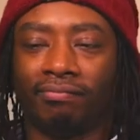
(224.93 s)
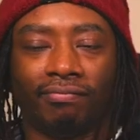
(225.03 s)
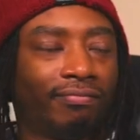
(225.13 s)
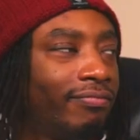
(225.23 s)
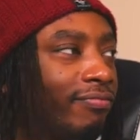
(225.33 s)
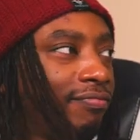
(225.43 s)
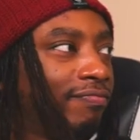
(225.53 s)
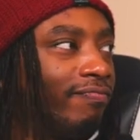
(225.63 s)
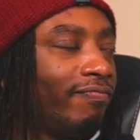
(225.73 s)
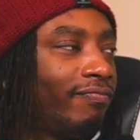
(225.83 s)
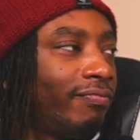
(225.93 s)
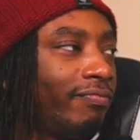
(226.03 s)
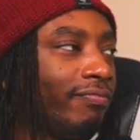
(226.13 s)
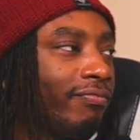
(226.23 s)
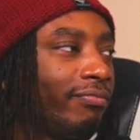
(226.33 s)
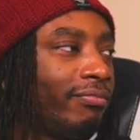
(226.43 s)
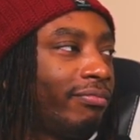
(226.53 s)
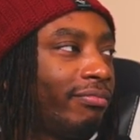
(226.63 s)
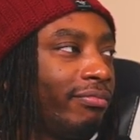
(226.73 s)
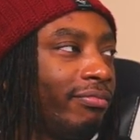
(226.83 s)

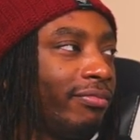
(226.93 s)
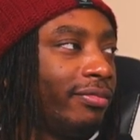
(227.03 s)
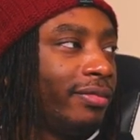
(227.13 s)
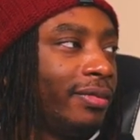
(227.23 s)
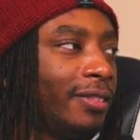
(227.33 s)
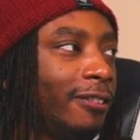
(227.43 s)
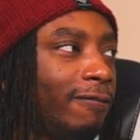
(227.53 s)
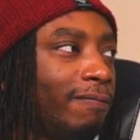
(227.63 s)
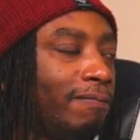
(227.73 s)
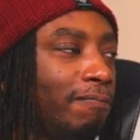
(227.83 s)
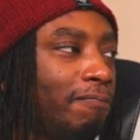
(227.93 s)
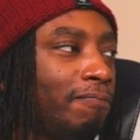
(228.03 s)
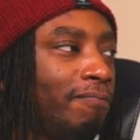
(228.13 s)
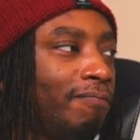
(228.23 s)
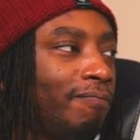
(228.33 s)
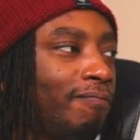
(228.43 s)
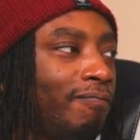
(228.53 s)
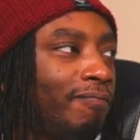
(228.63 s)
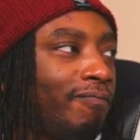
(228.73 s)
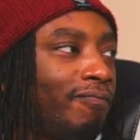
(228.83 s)

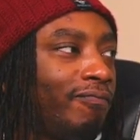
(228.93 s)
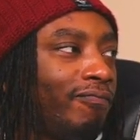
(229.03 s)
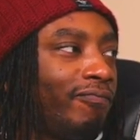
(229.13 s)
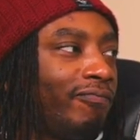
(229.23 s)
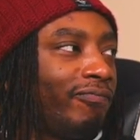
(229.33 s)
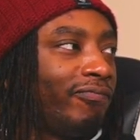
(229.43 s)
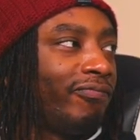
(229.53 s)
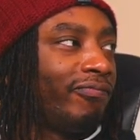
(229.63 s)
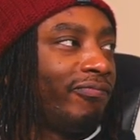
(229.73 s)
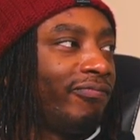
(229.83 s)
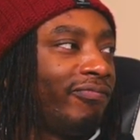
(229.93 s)
(silent)